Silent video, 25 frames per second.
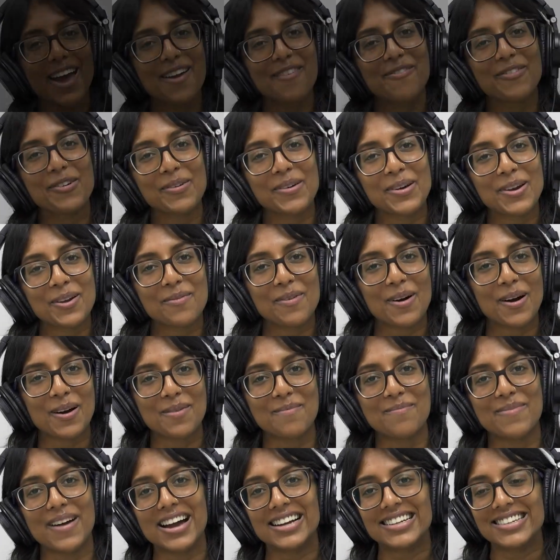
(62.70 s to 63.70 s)
everyone, and welcome
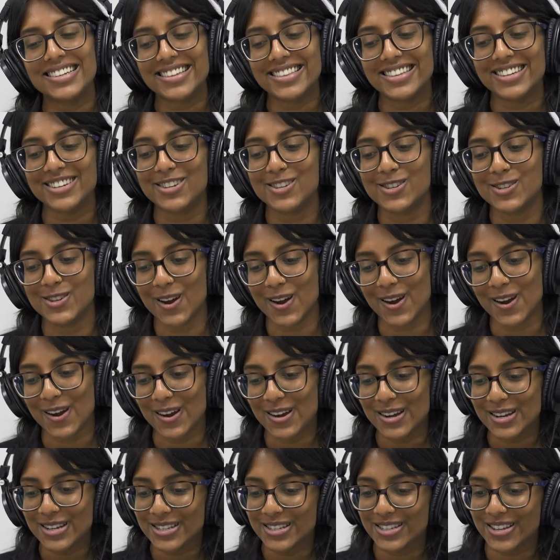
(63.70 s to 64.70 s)
back to the
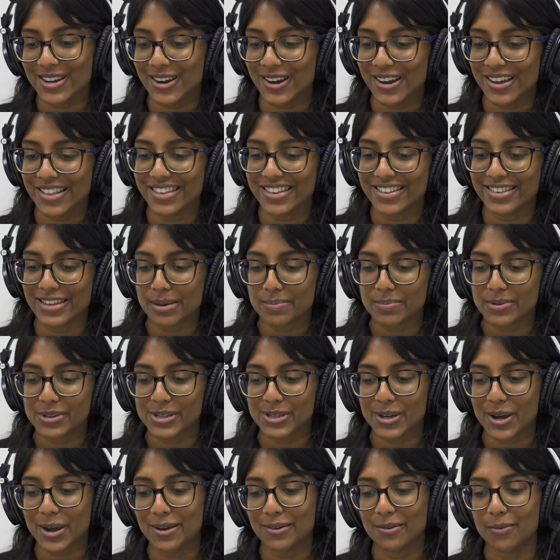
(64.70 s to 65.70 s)
show. So in this
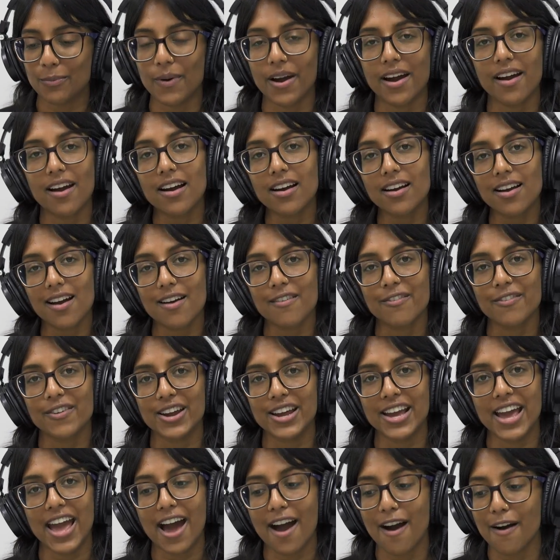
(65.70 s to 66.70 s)
episode, we're uncovering
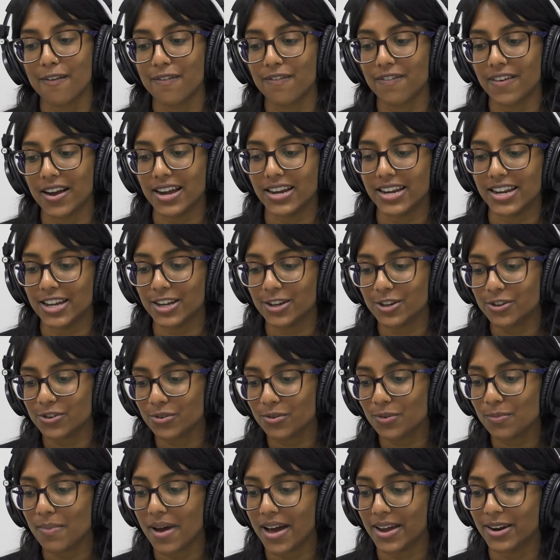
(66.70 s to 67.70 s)
how financial
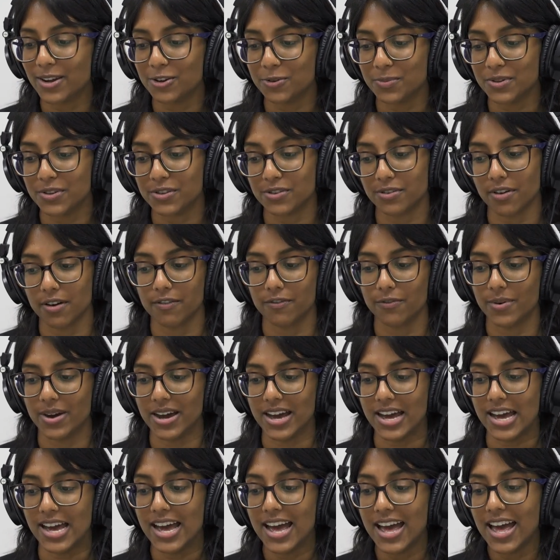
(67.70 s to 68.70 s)
management
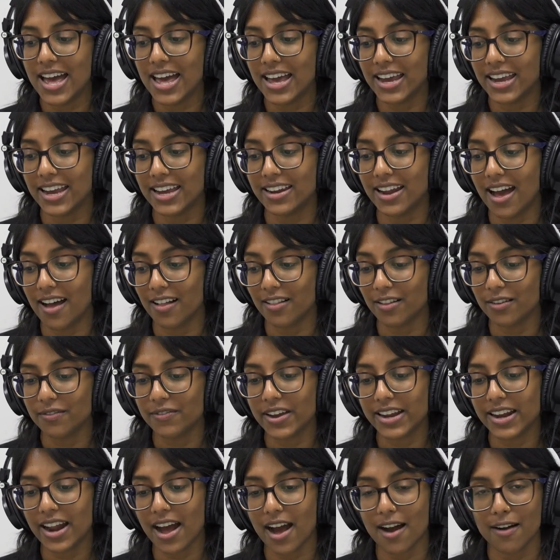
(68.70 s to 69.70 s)
software can
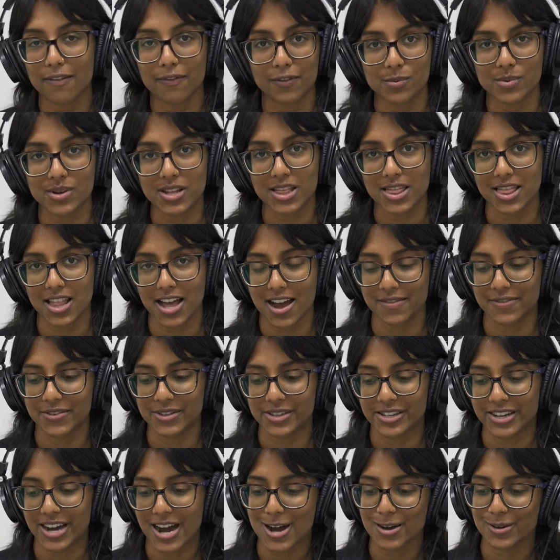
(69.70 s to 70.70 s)
elevate affluent
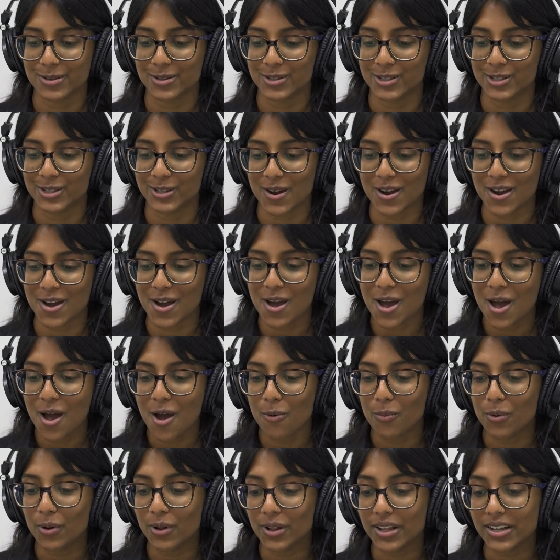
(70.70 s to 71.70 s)
lifestyles. So
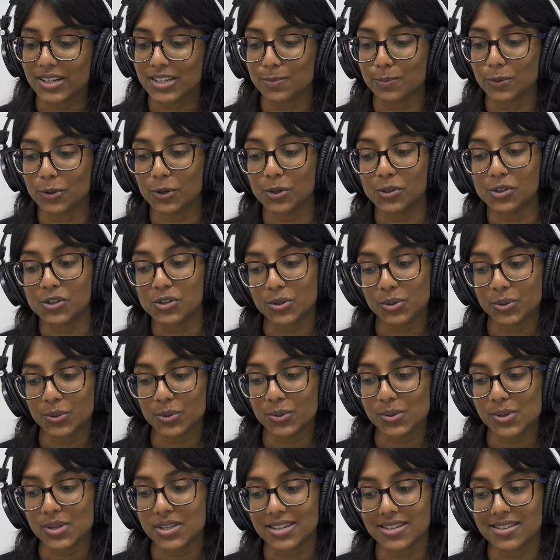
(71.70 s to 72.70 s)
we'll explore
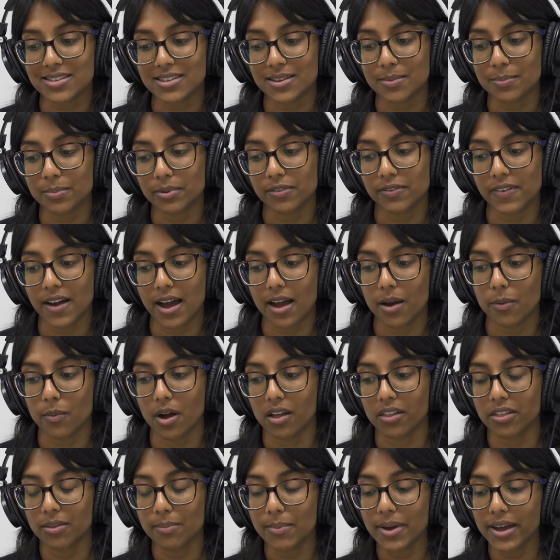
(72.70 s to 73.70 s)
tools that simplify
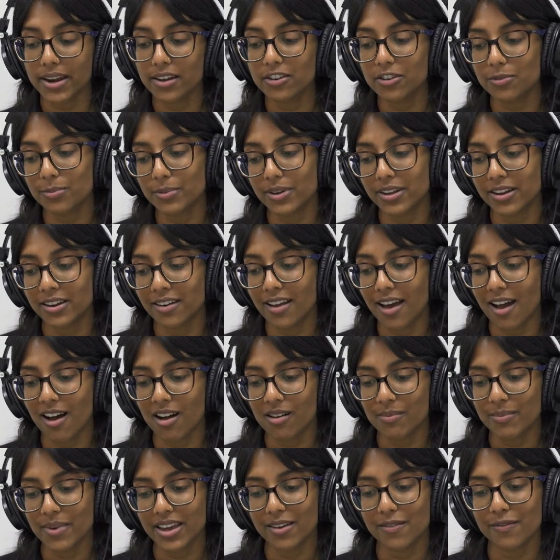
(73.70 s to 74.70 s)
wealth management, help
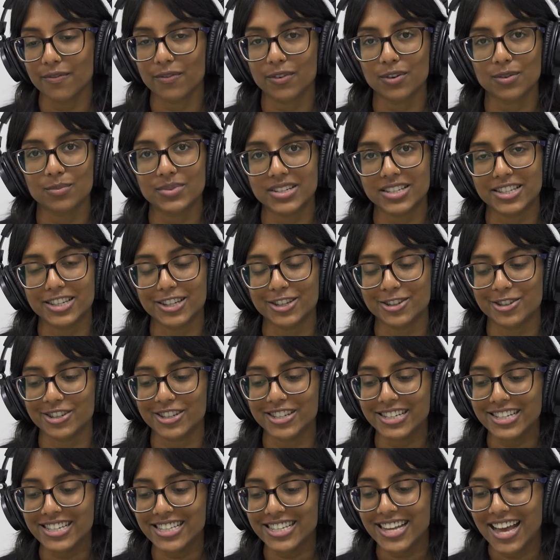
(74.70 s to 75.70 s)
make informed
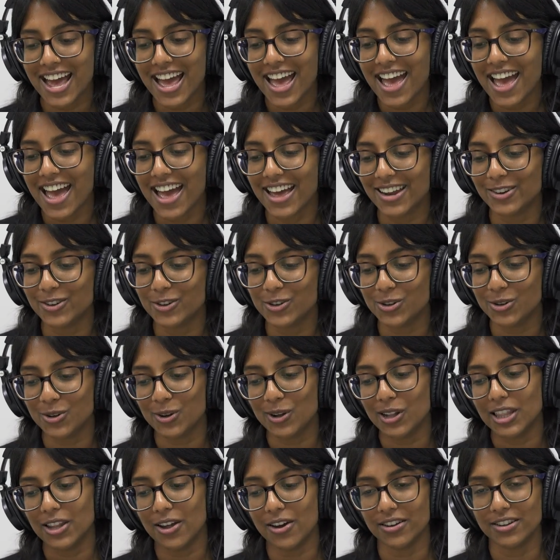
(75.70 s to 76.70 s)
decisions, and ensure
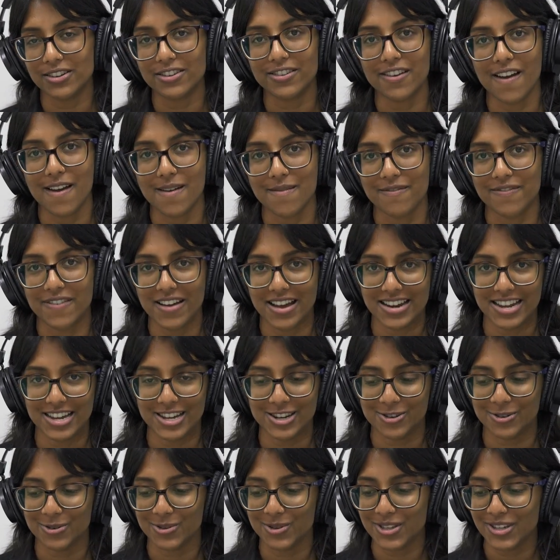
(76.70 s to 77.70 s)
long-term
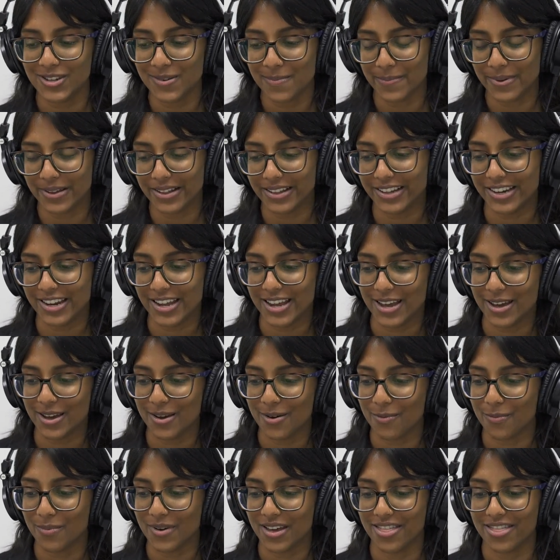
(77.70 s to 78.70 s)
financial stability
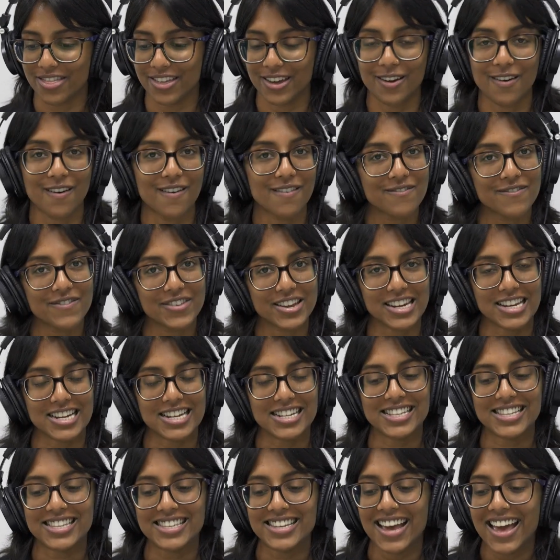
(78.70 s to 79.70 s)
with
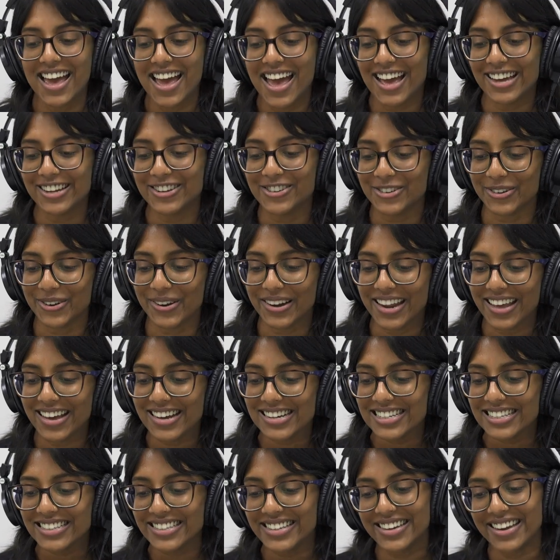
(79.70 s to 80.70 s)
confidence. And joining
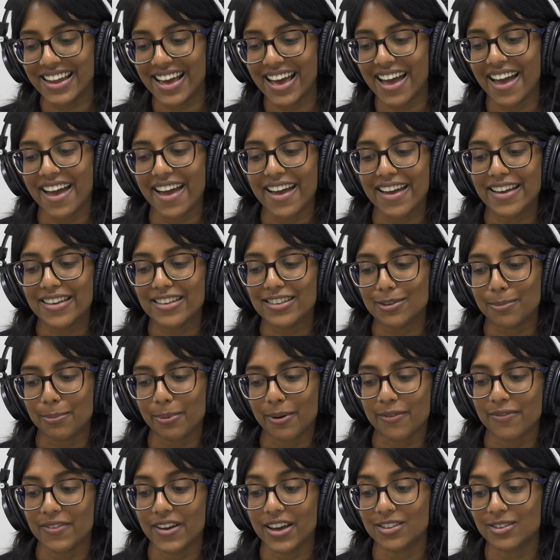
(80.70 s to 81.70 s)
us today is
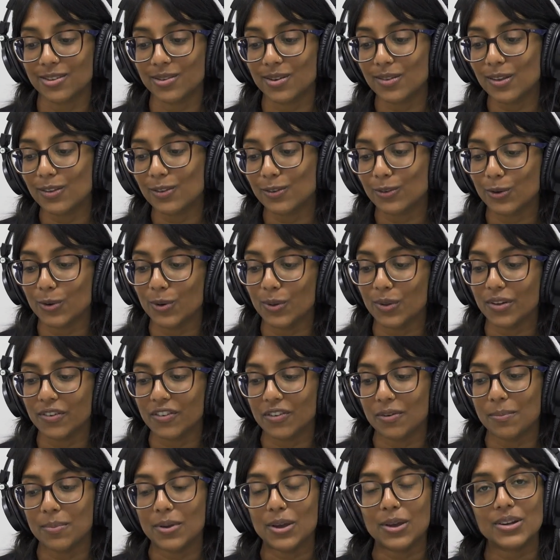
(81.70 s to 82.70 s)
Professor at the School of
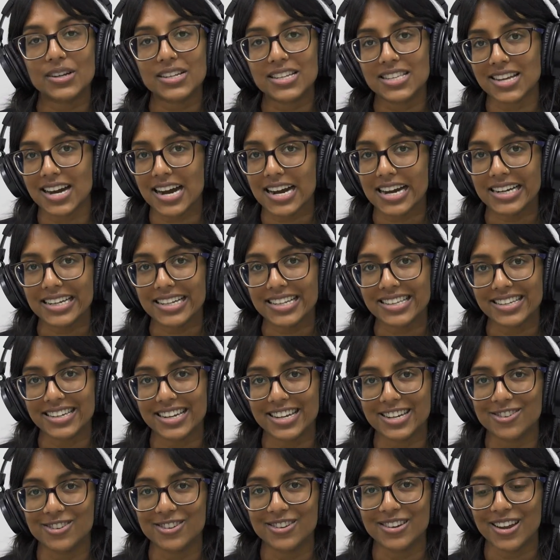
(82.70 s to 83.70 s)
Computer Science and
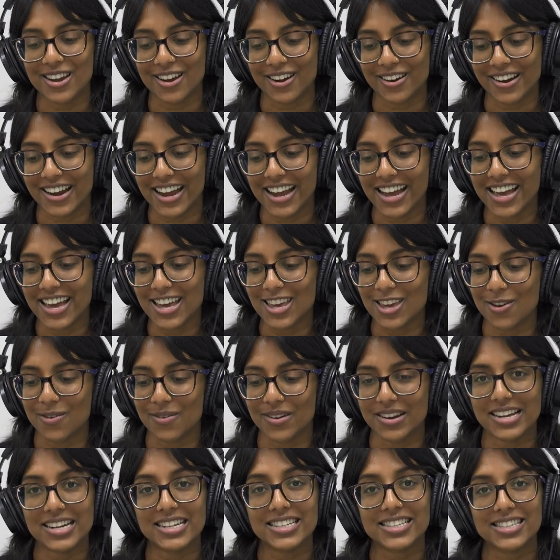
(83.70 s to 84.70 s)
Engineering at
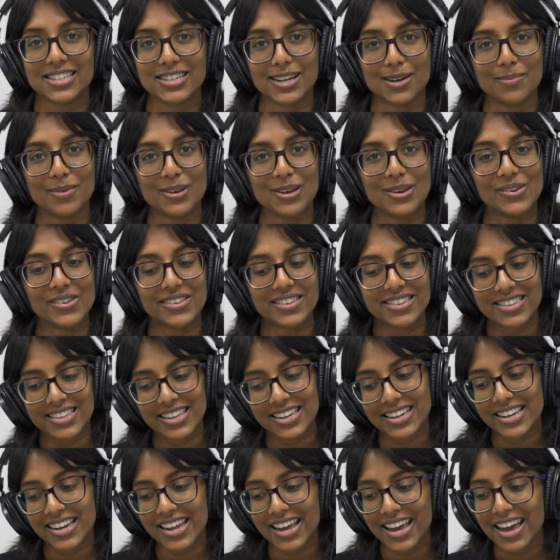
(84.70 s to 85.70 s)
UNSW
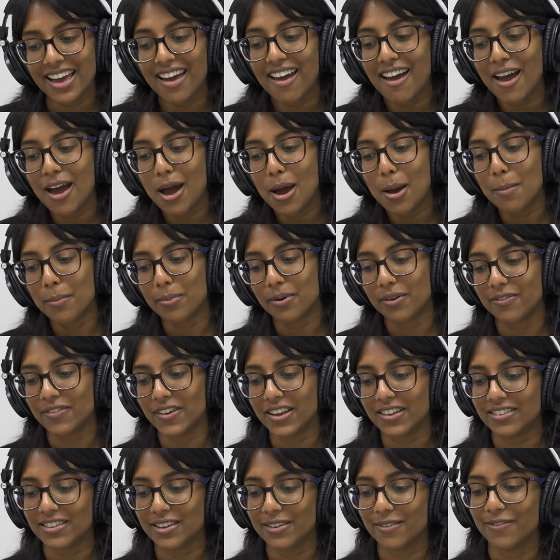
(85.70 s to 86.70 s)
Sydney,
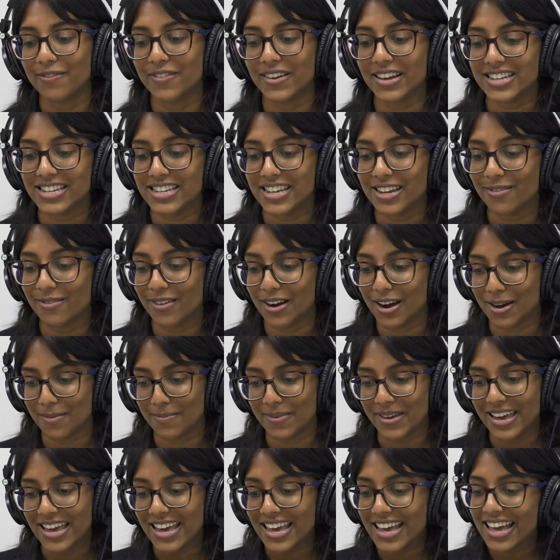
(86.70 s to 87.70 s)
Professor Fethi
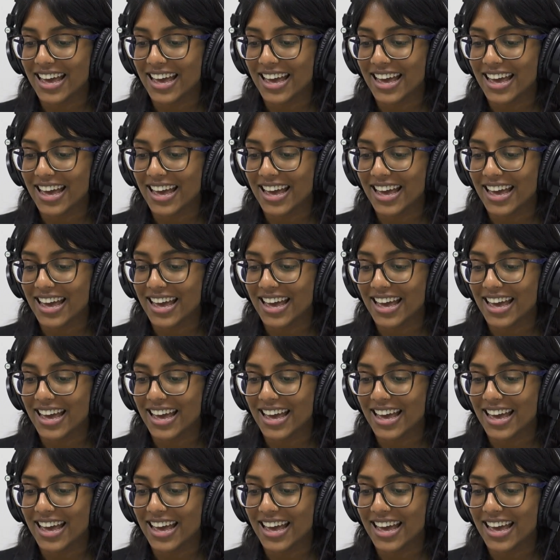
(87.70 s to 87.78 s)
Rabhi.